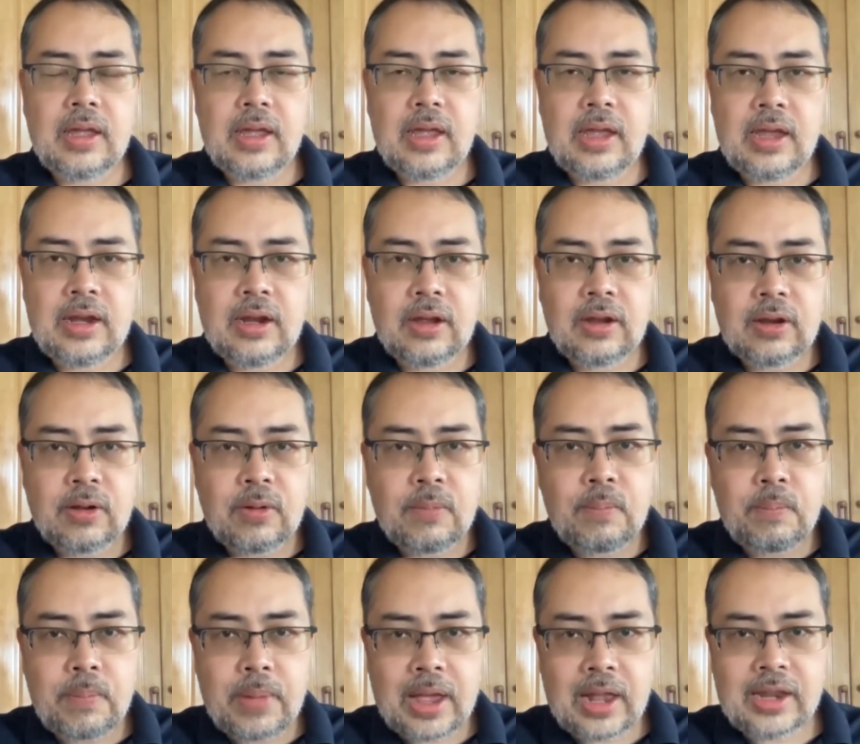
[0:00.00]
in a
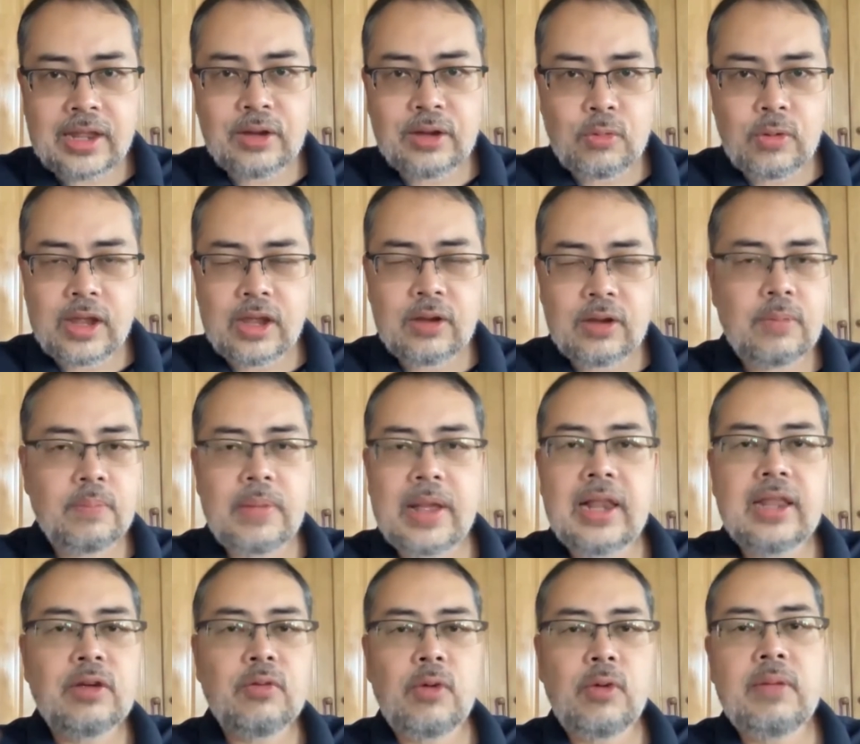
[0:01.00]
compelling way.
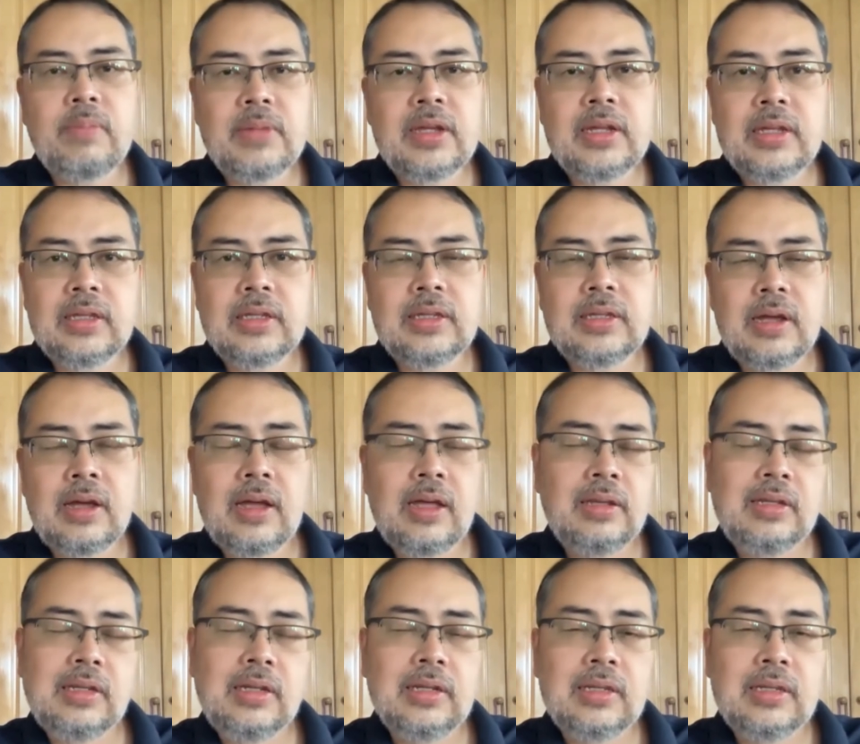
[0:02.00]
Compelling way means,
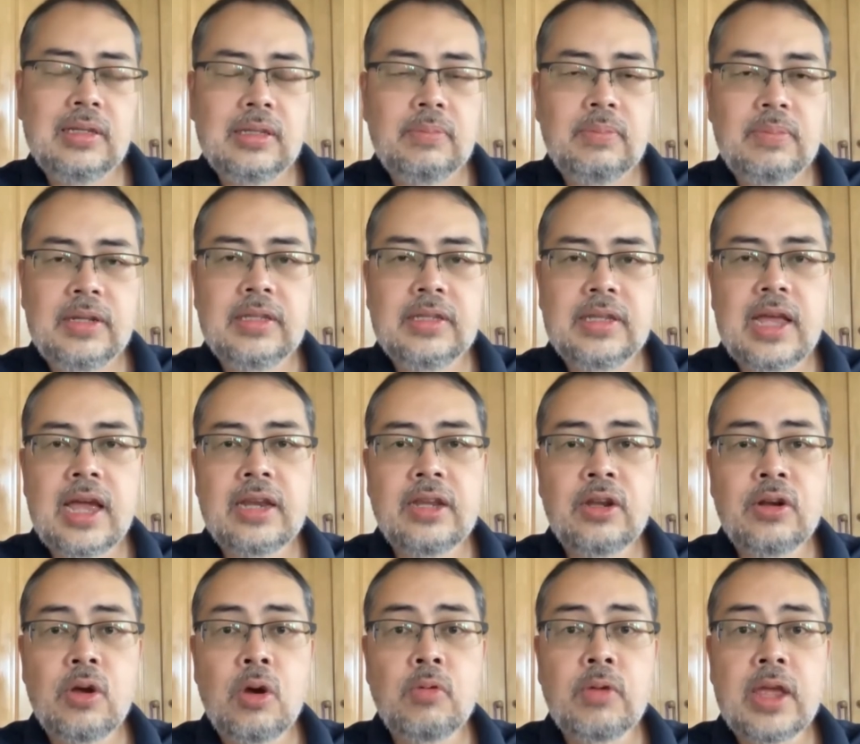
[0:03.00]
it just means that,
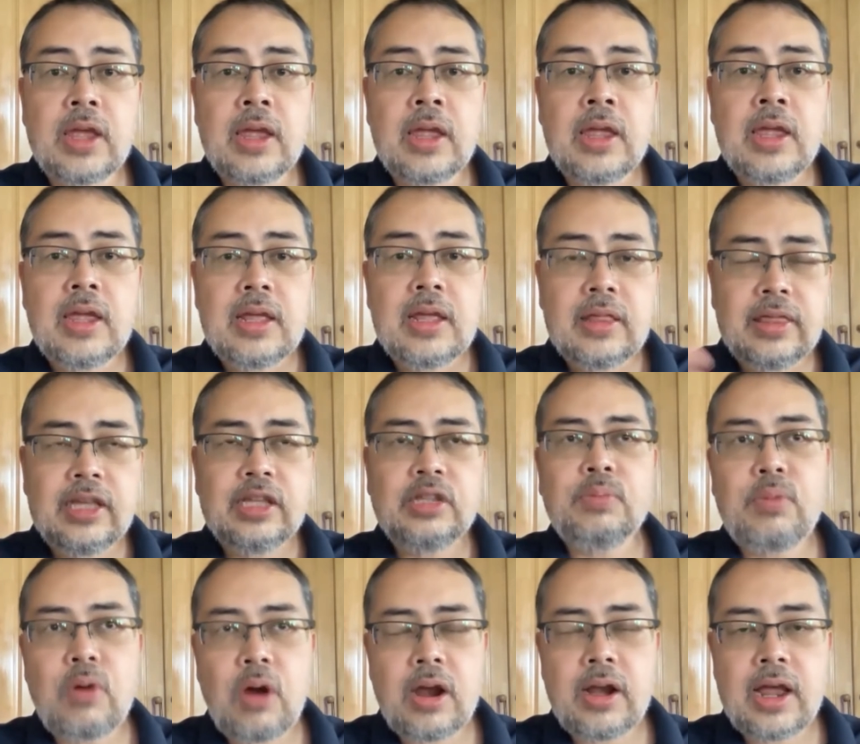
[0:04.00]
okay, this
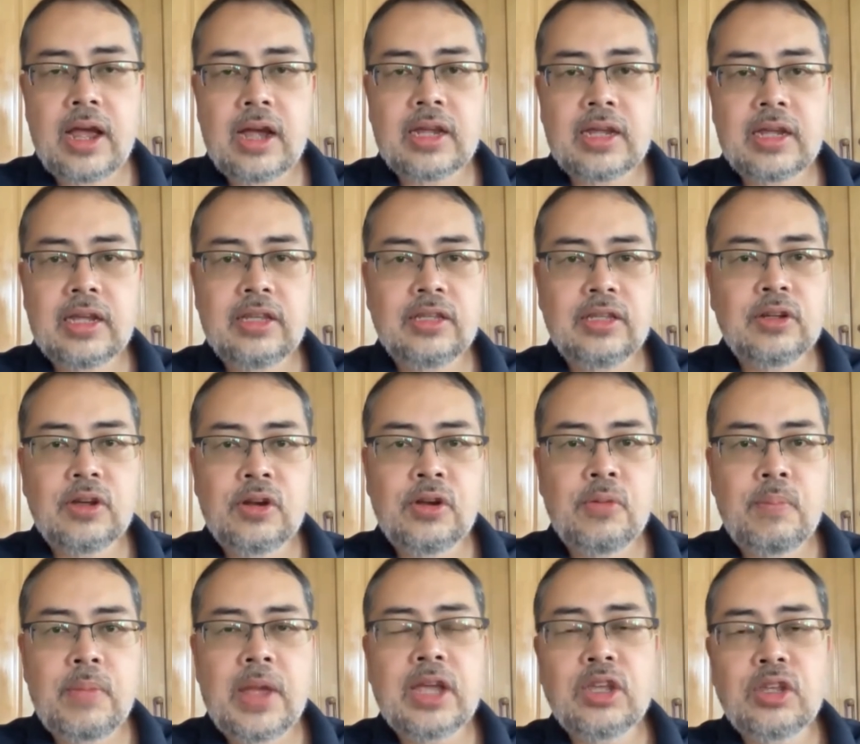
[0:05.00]
product is going to
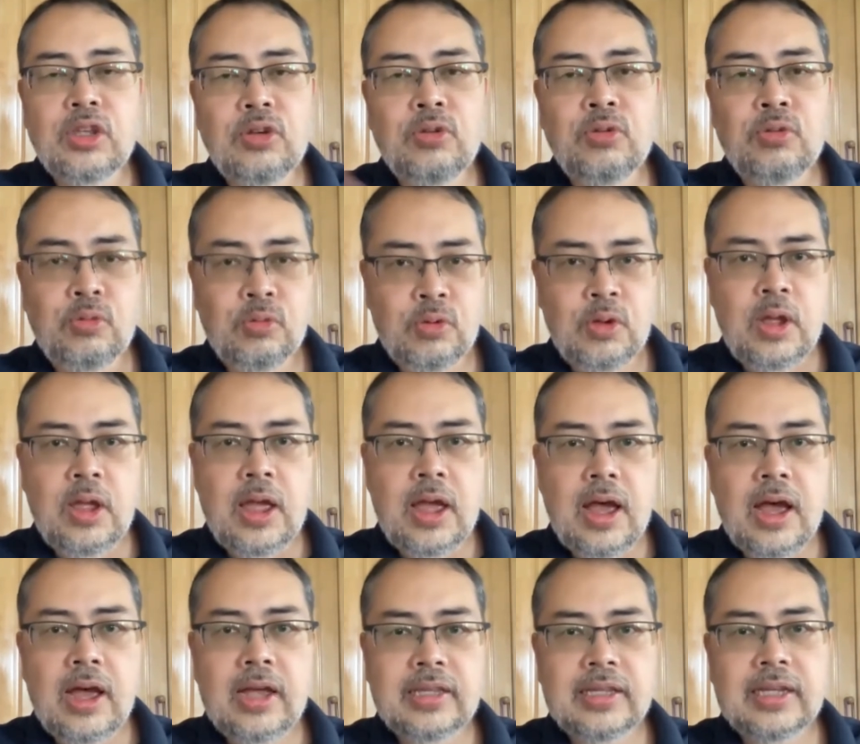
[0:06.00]
make you
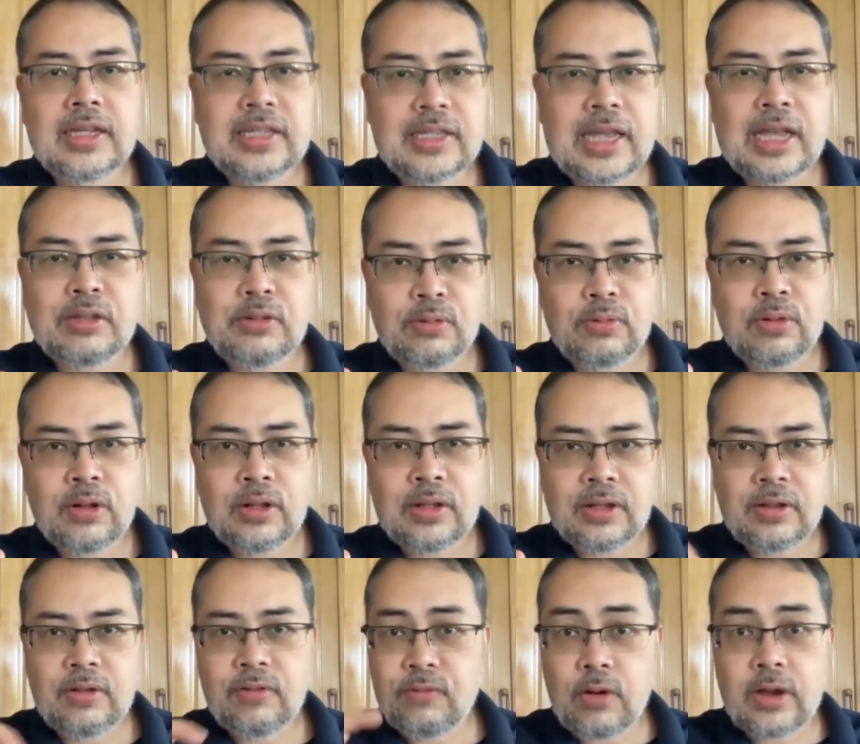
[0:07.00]
successful.
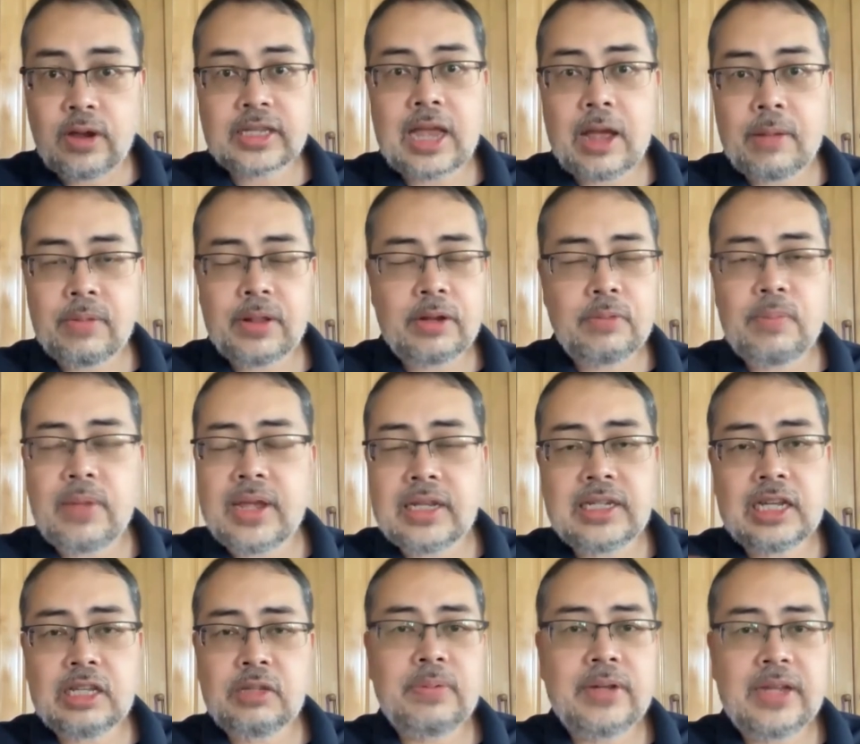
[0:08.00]
For example, it may
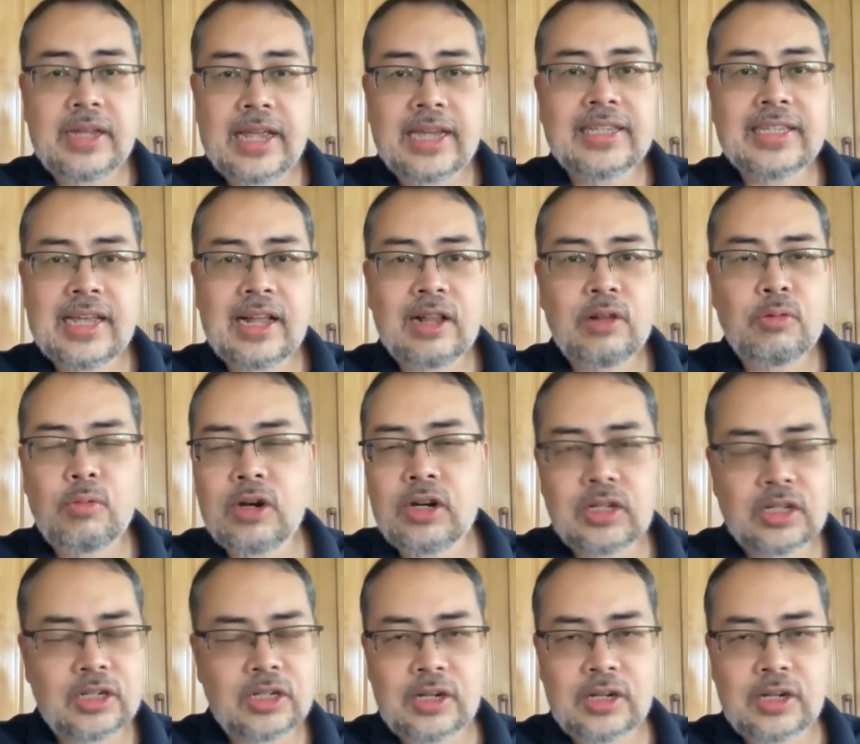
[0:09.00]
just be Excel work.